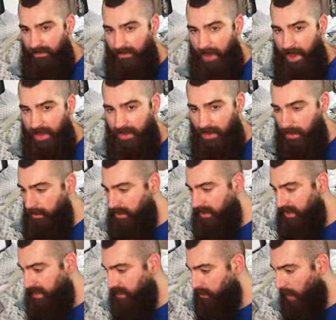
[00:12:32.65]
and the community
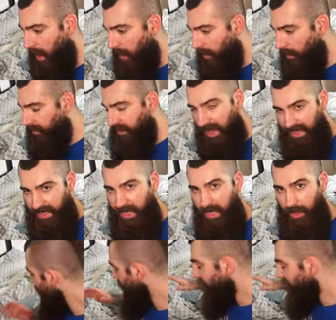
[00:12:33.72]
as well. Thank you.